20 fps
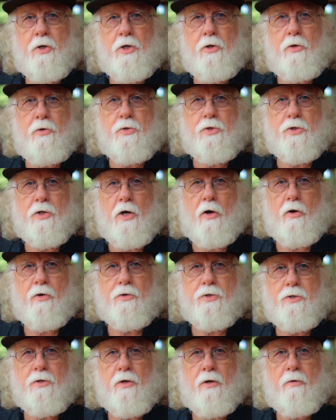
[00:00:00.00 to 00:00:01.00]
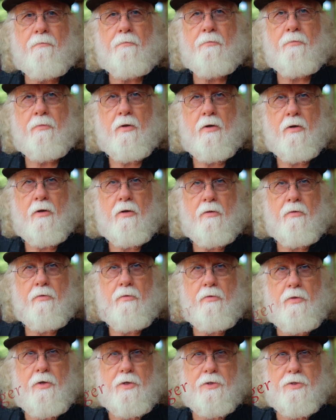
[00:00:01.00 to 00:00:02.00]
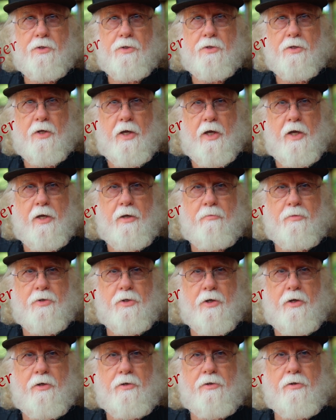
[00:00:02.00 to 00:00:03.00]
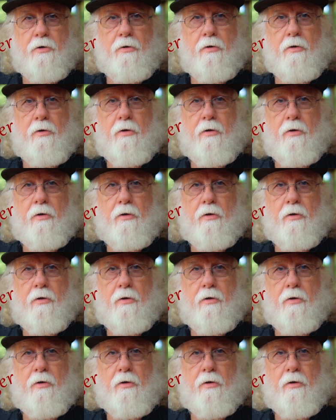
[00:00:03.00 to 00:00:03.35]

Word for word: B B Q Sauce. This is a game changer.